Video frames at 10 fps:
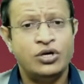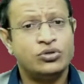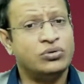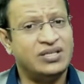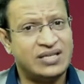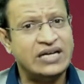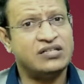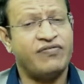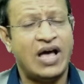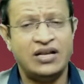So these
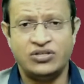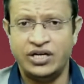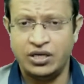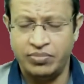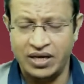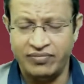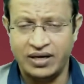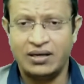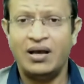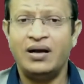kinds of hallucinatory
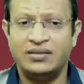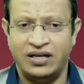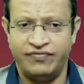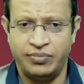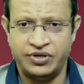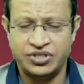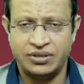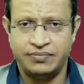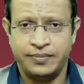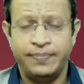behavior collect the information.